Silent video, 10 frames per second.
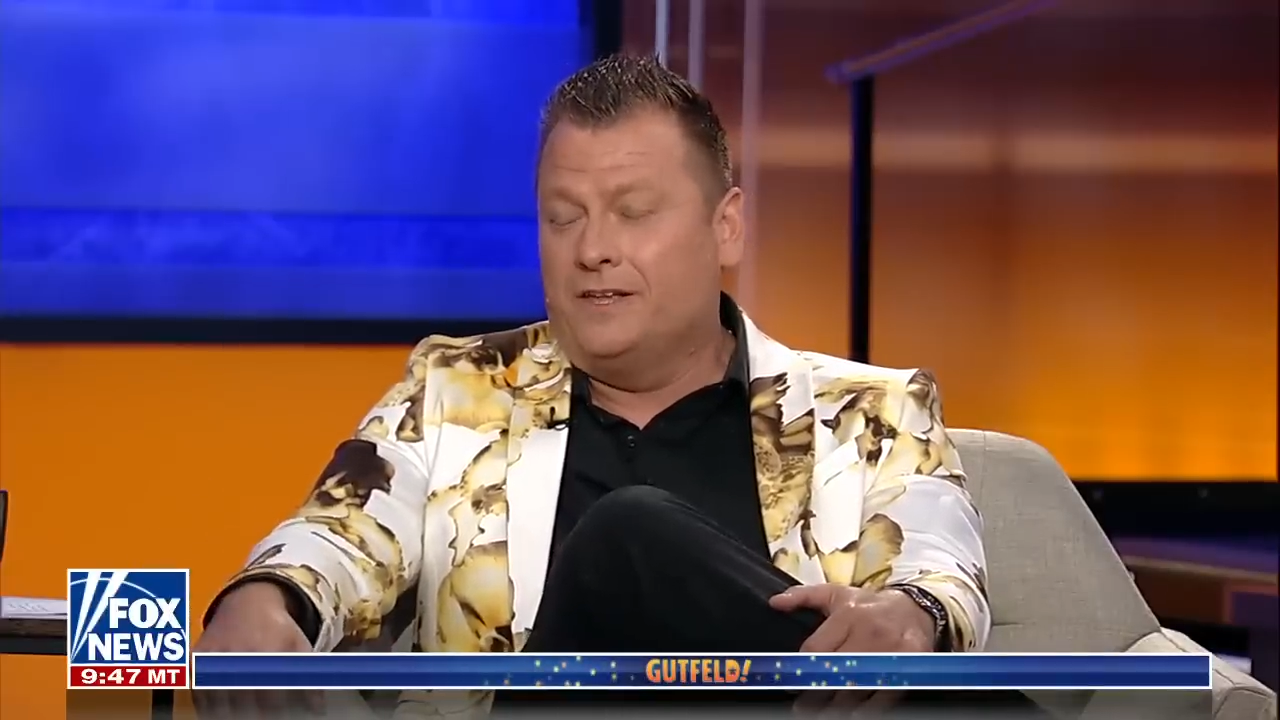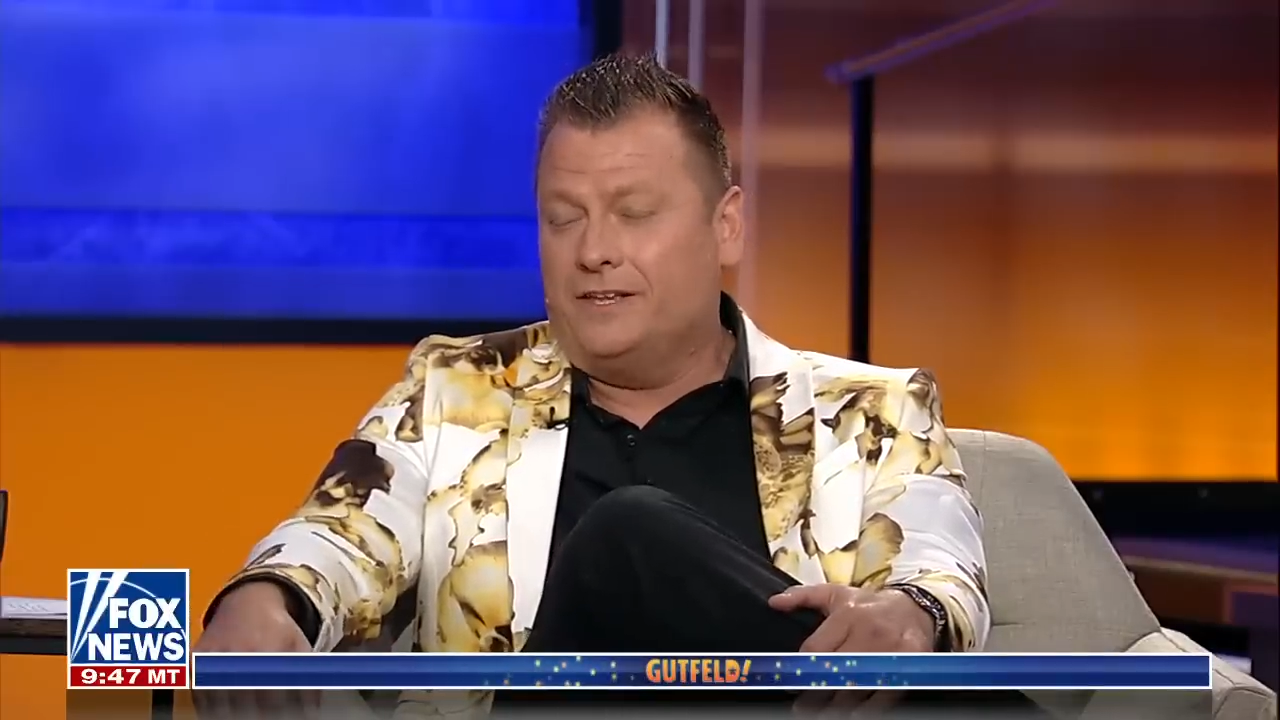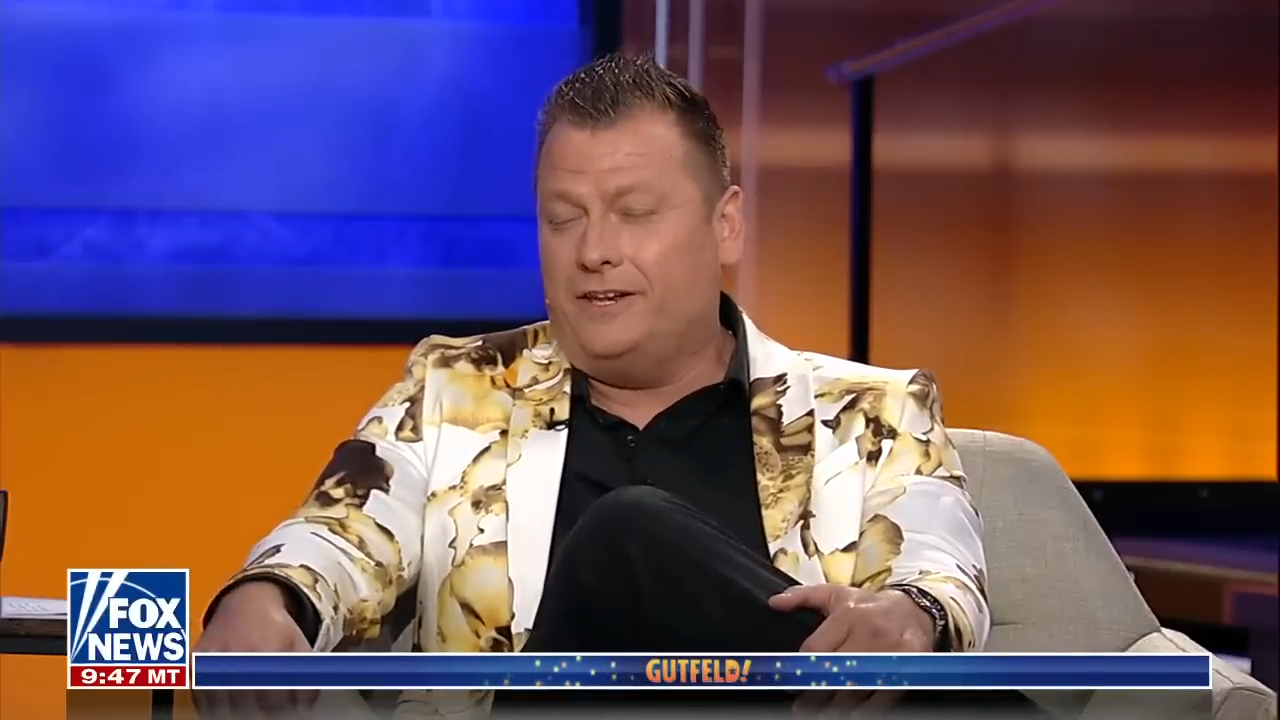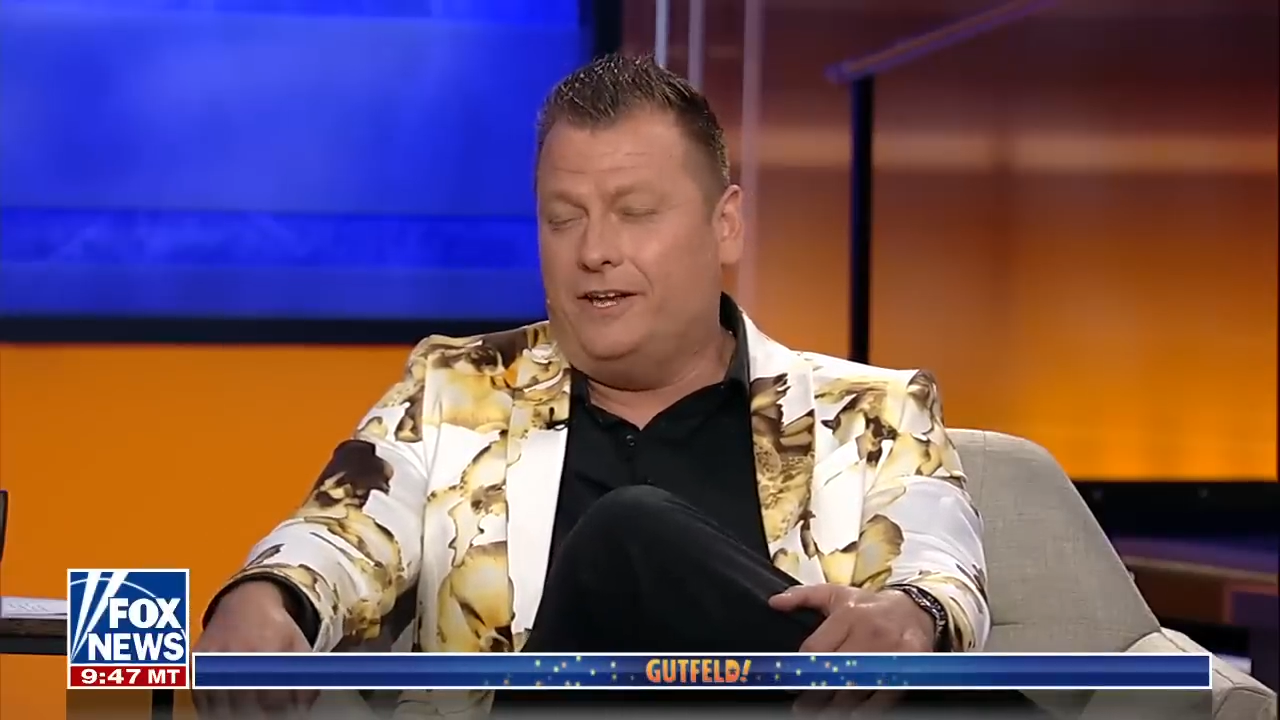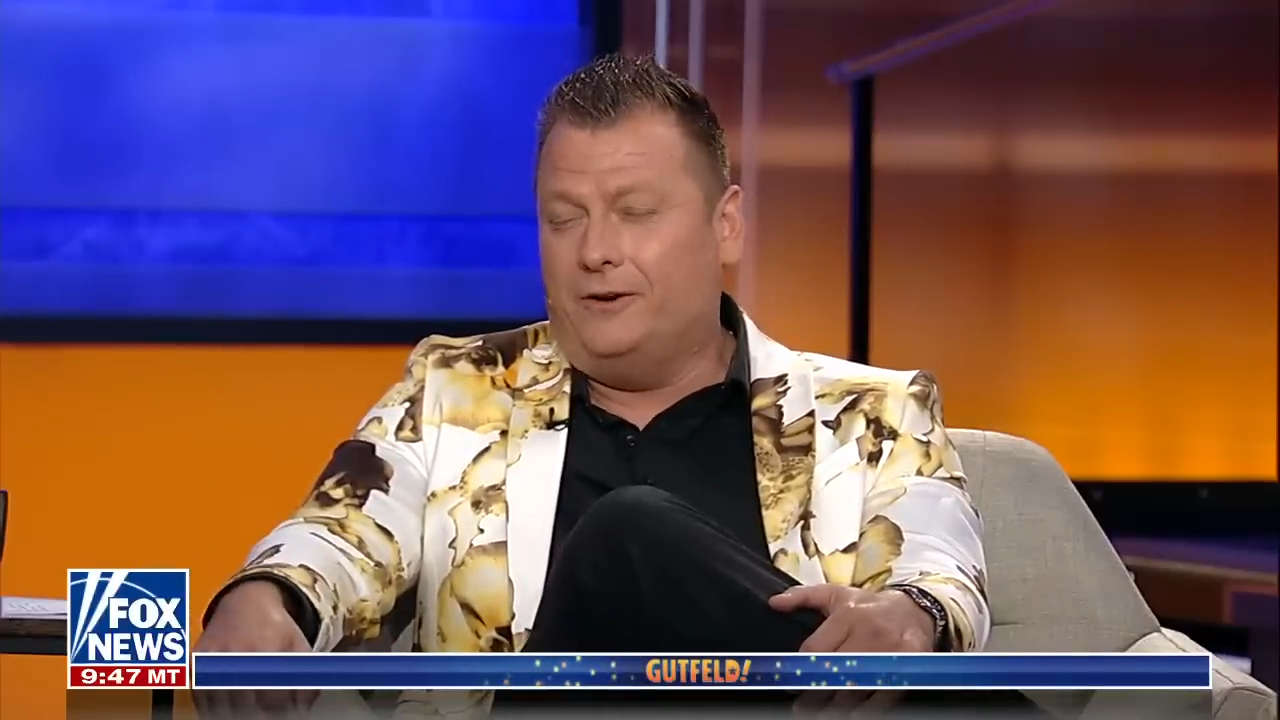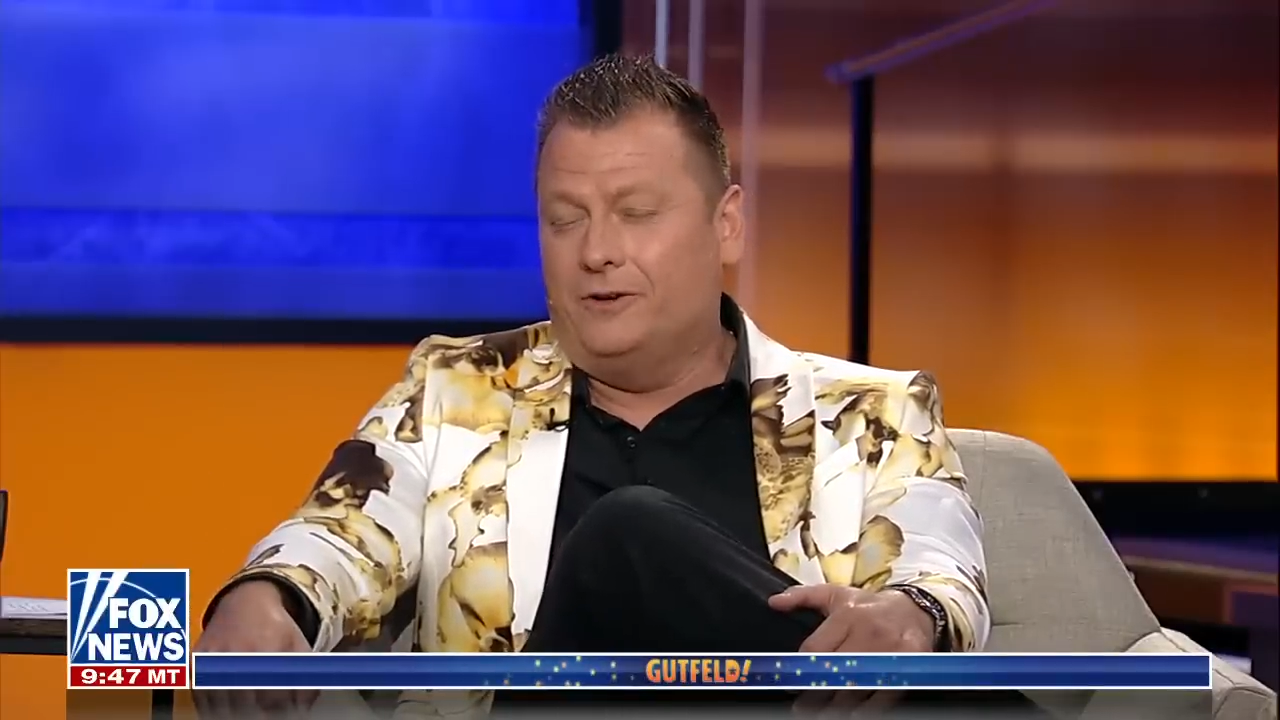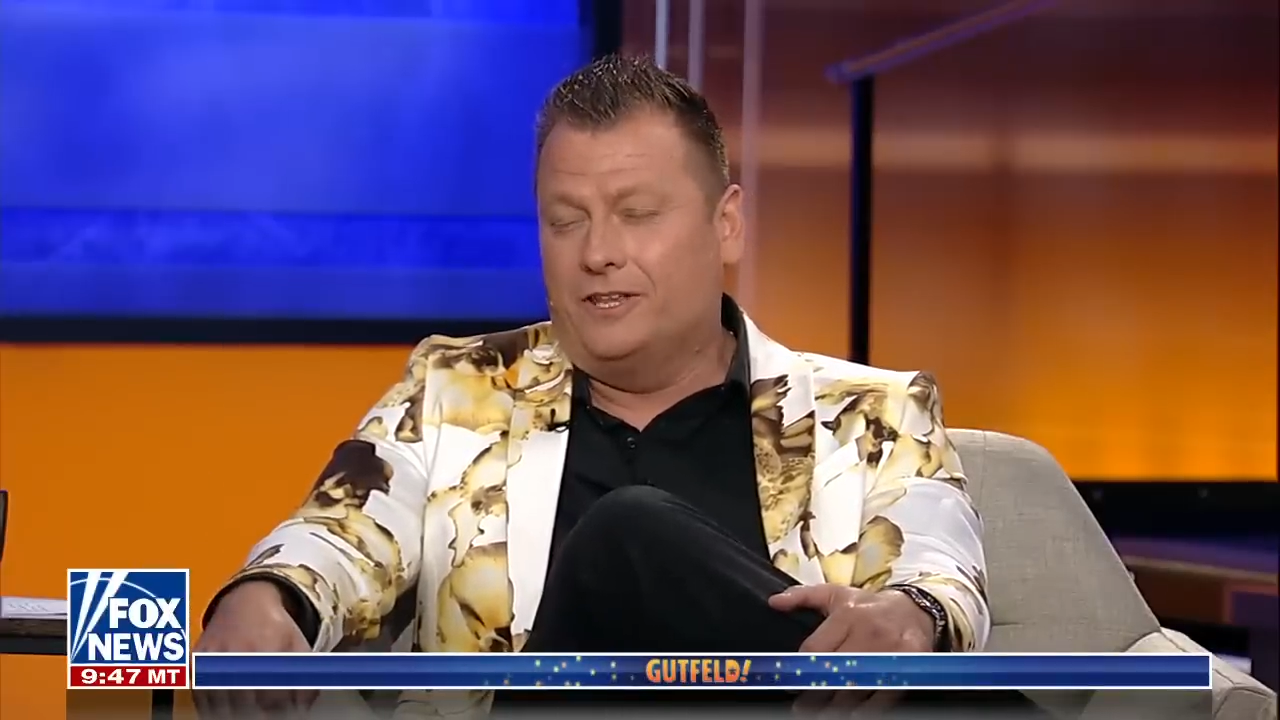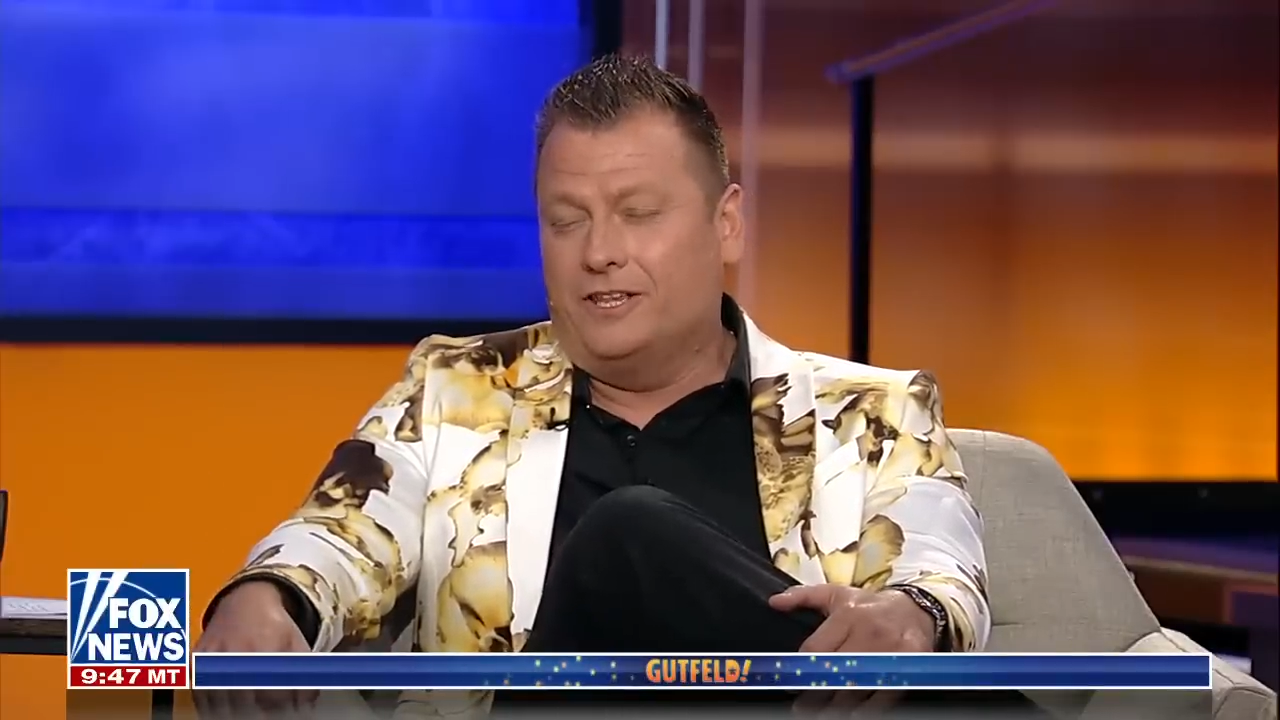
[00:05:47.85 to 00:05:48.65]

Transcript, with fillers: you know?